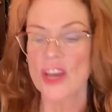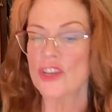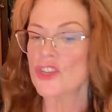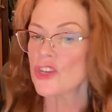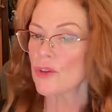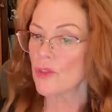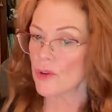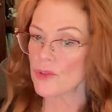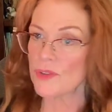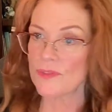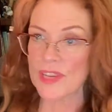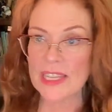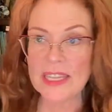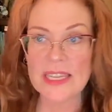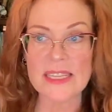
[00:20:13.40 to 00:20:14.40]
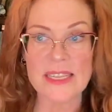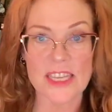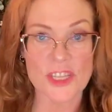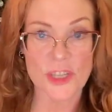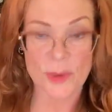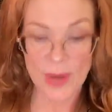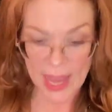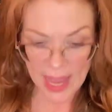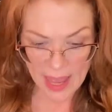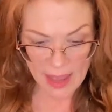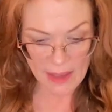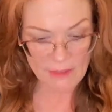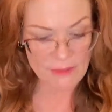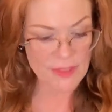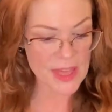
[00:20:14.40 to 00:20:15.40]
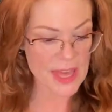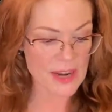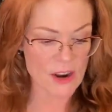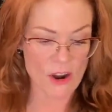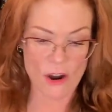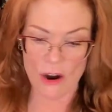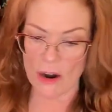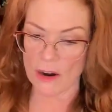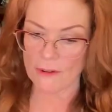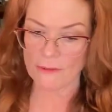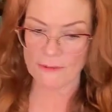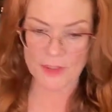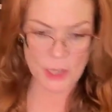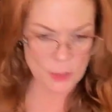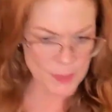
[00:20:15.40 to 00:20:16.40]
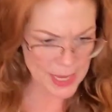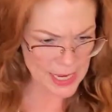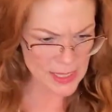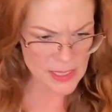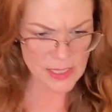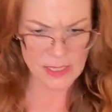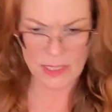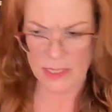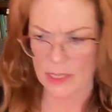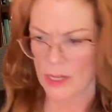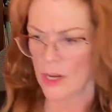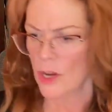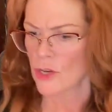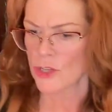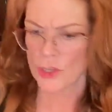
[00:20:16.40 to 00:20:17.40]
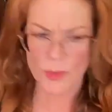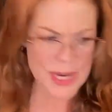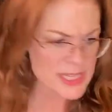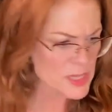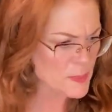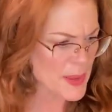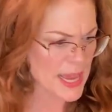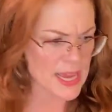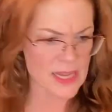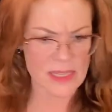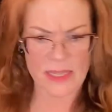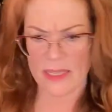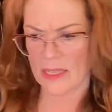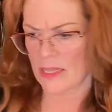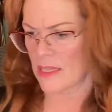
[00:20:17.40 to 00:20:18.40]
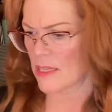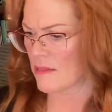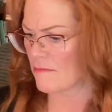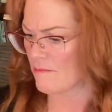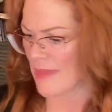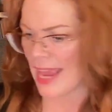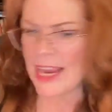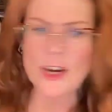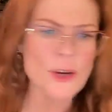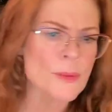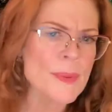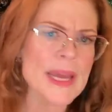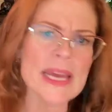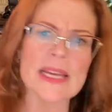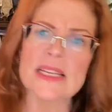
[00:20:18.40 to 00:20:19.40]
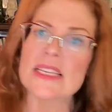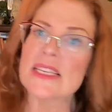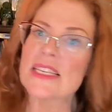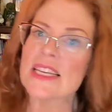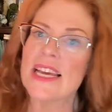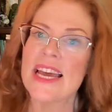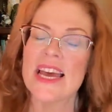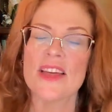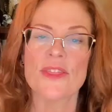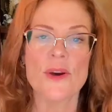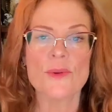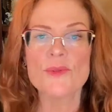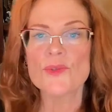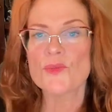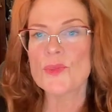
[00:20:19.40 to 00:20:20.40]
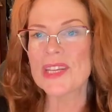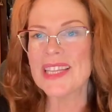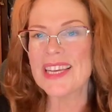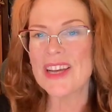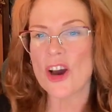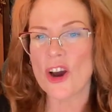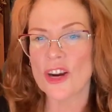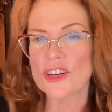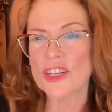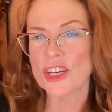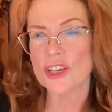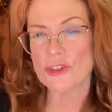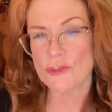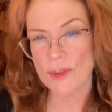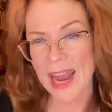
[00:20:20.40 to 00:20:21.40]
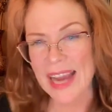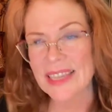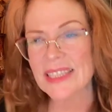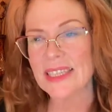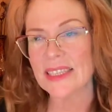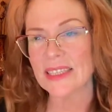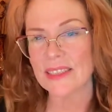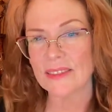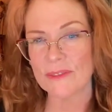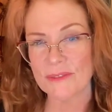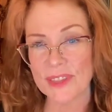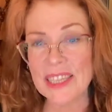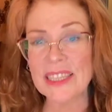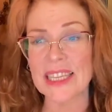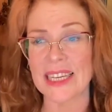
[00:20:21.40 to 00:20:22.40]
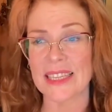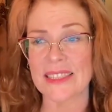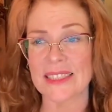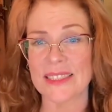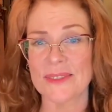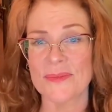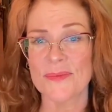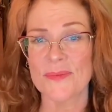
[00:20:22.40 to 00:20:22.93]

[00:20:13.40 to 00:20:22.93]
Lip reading: So those feelings that you have that are fear-based, stress-based, anger-based, those really aren't attractant feelings.